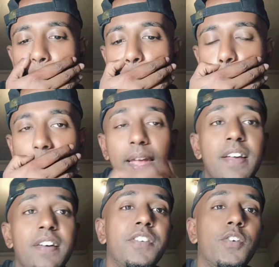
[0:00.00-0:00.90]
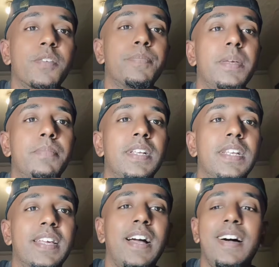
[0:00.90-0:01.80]
I have a lot of people
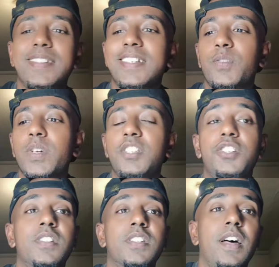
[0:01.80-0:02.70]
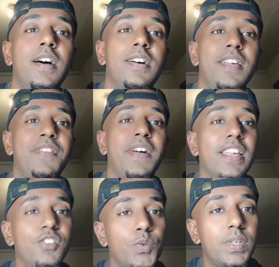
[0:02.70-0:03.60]
like asking questions if I
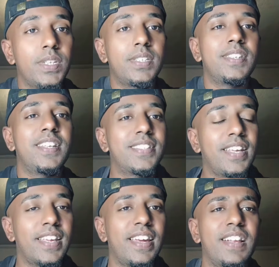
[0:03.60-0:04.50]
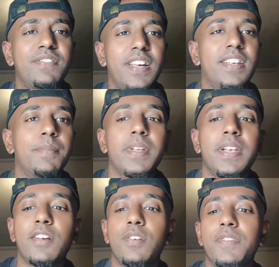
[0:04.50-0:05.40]
can do it. Yes, I can. I've done
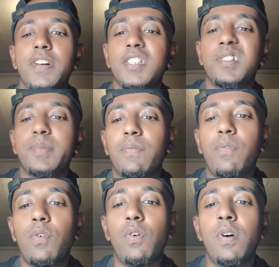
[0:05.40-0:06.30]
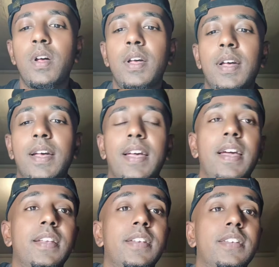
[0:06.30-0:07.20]
Mp9 conversions before,
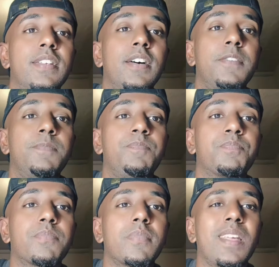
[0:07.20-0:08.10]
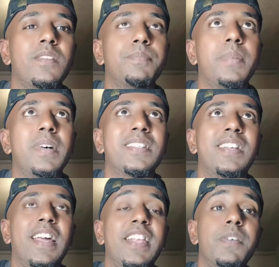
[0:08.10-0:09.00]
and personally,
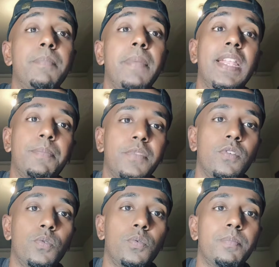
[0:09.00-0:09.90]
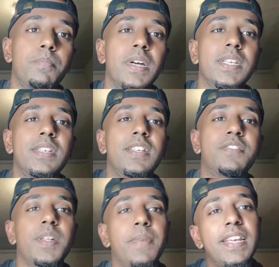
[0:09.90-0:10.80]
I never made up the loom. But if
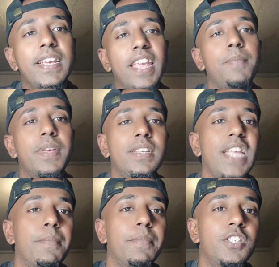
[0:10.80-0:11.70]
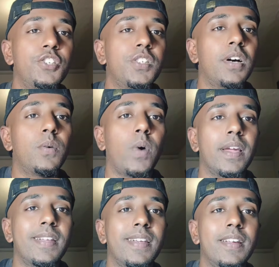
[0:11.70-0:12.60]
somebody gave me a damaged
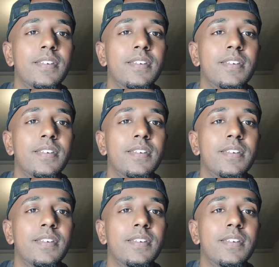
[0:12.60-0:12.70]
wiring,